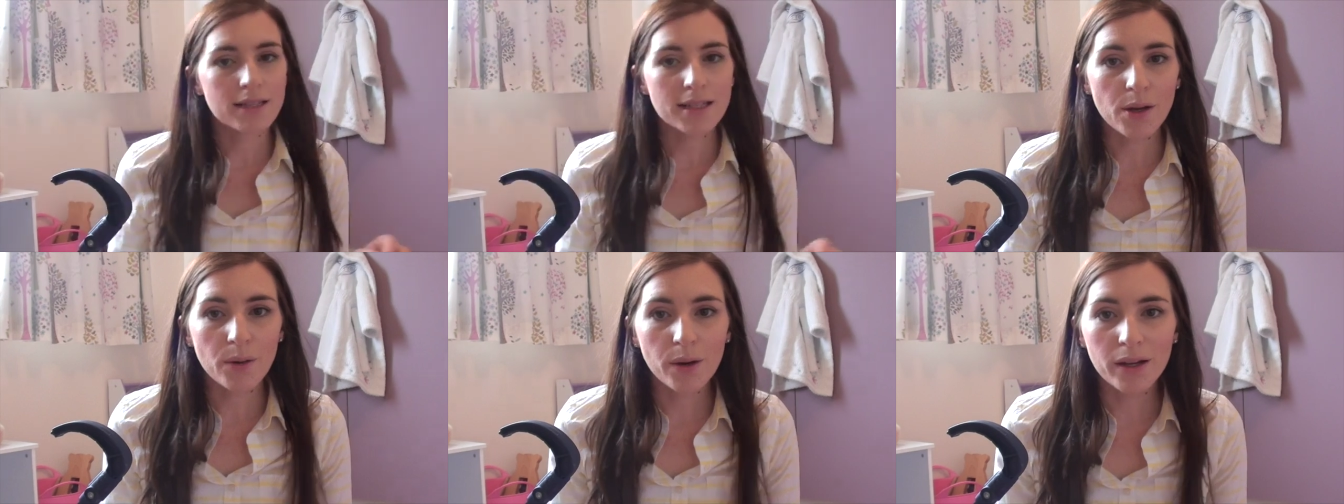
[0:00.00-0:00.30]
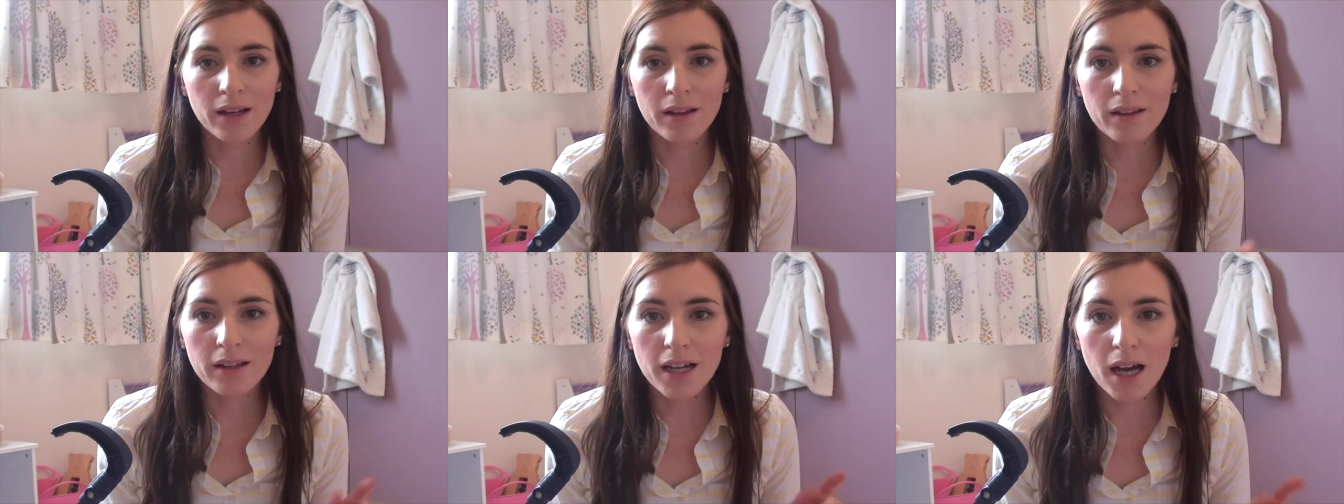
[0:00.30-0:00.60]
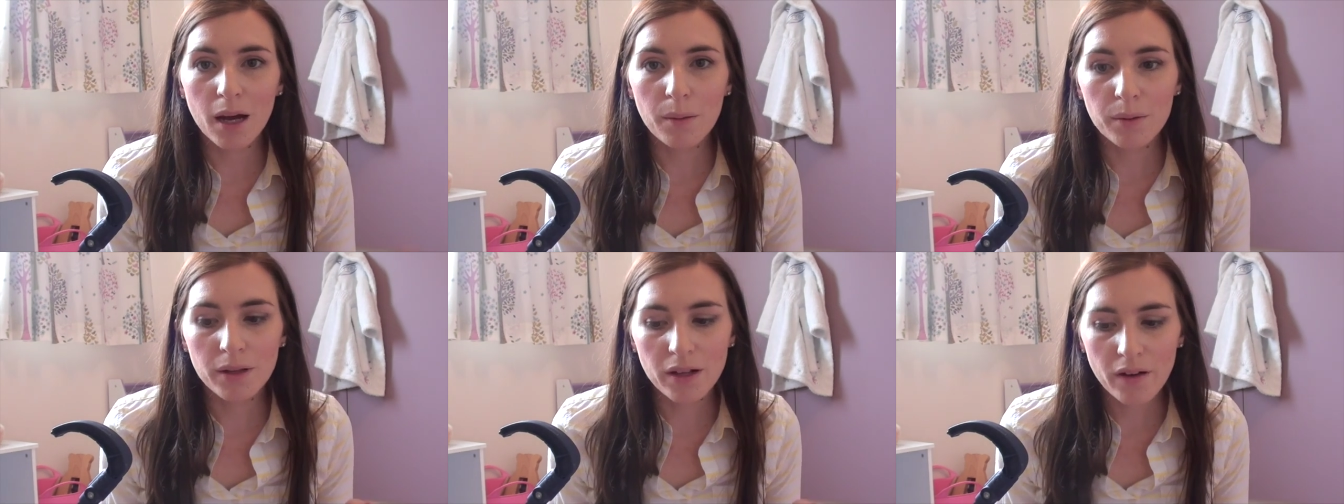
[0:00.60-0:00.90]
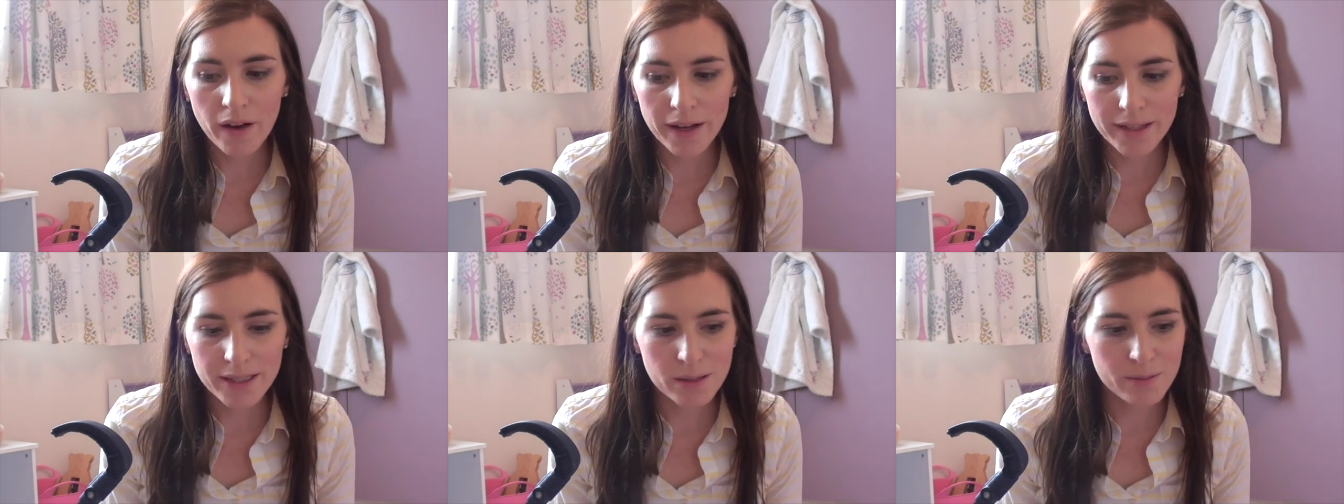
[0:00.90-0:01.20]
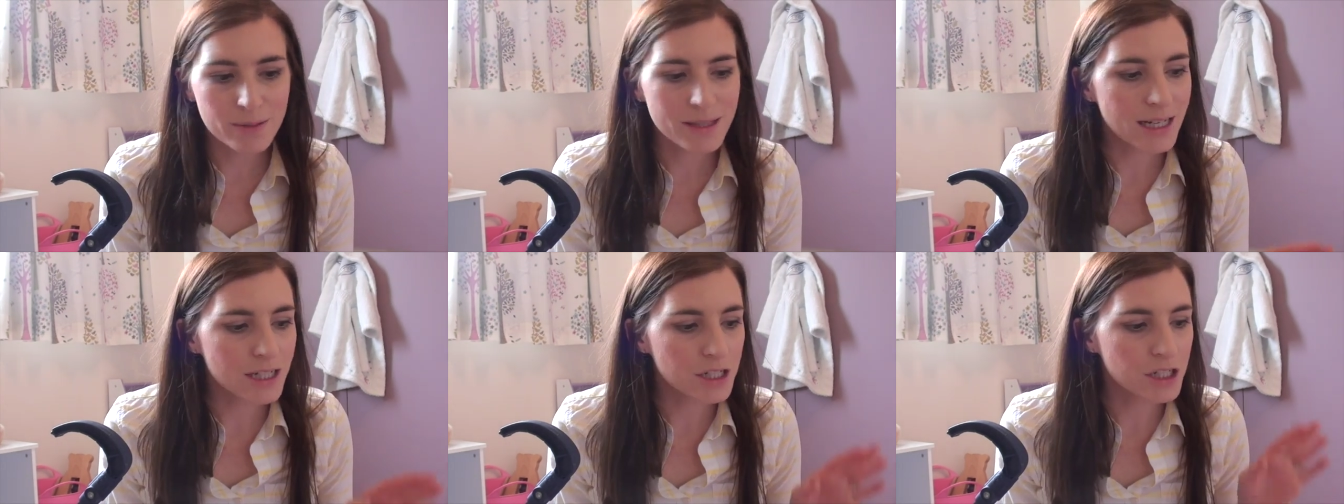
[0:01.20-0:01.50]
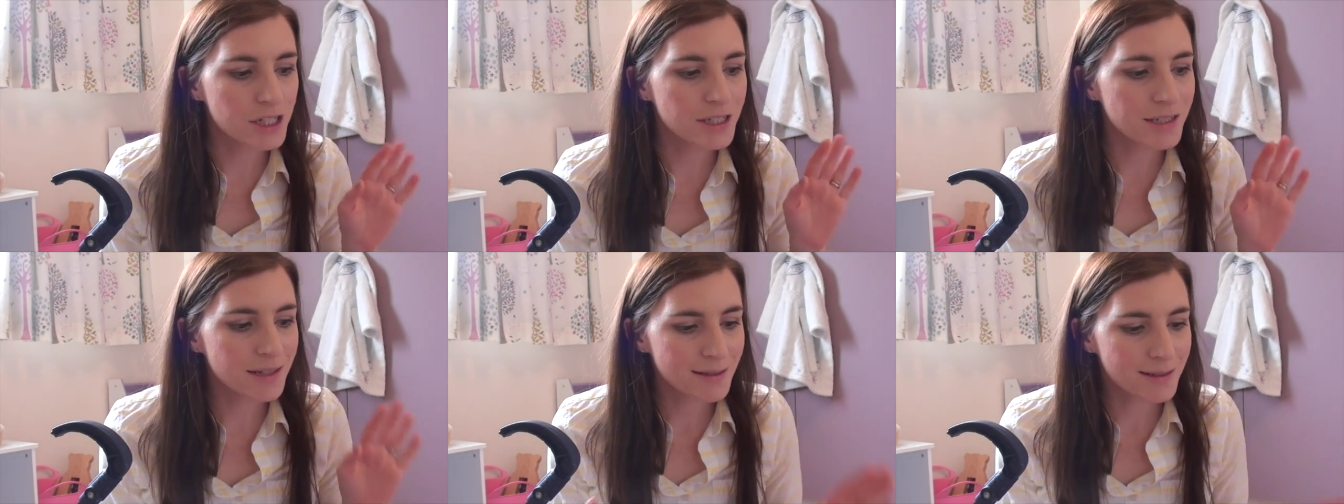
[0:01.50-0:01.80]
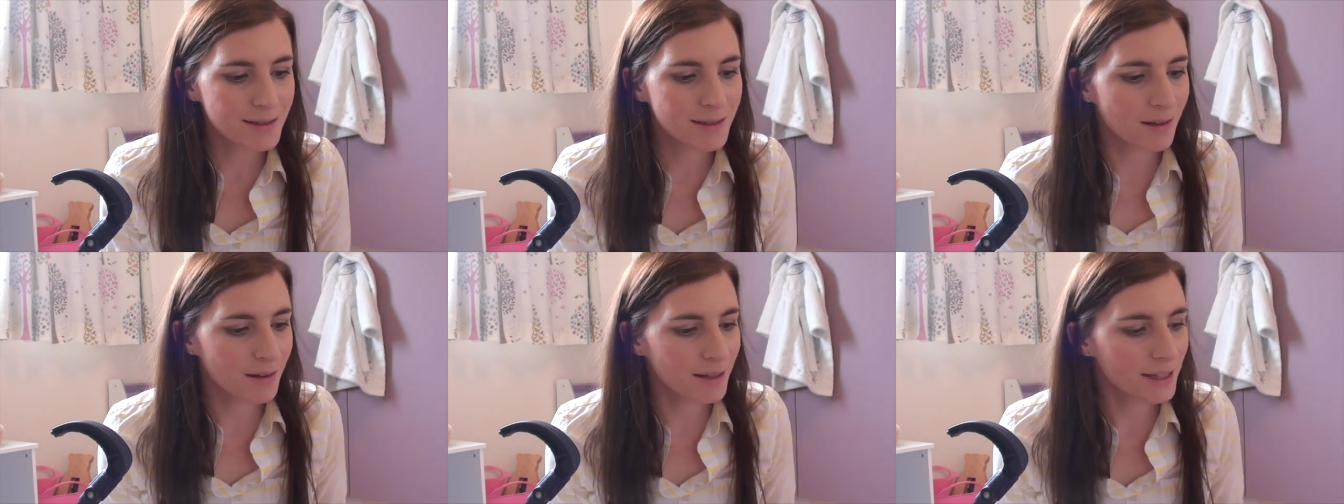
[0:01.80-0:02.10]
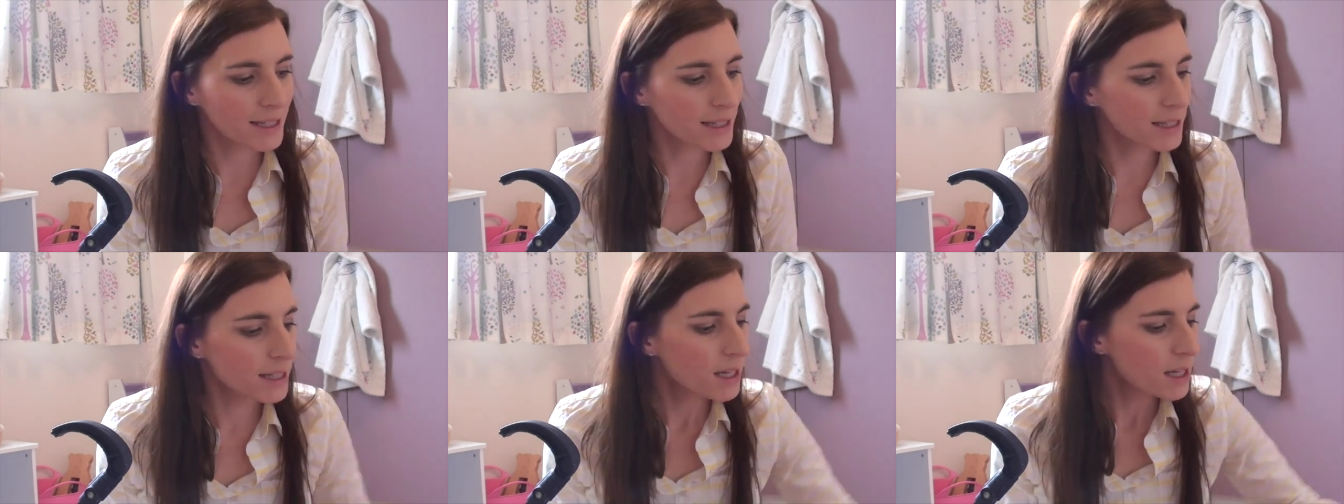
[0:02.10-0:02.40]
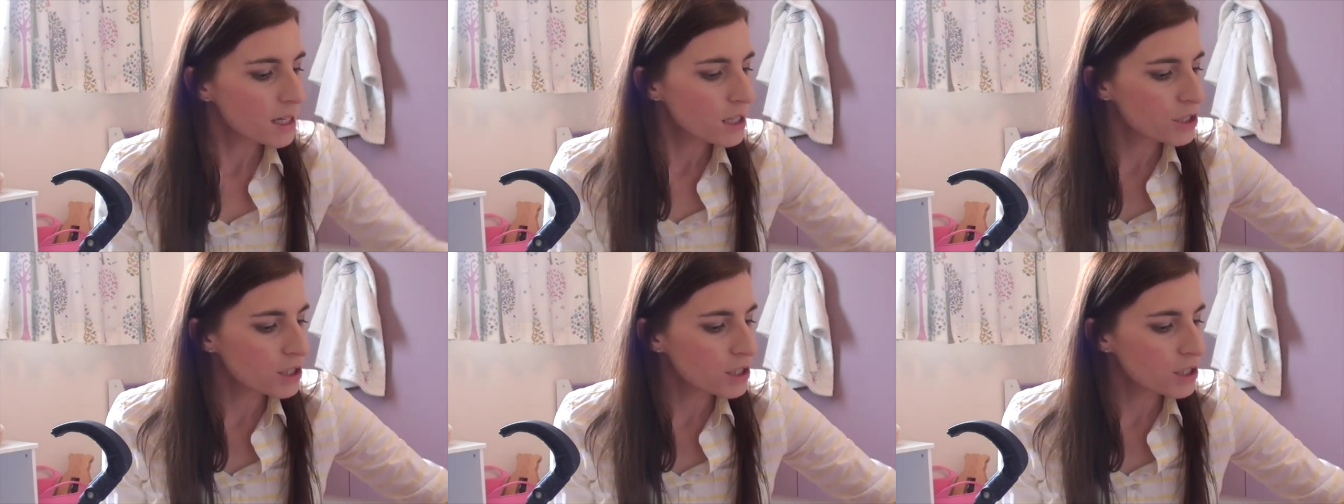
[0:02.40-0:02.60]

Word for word: so another couple of items that she does like,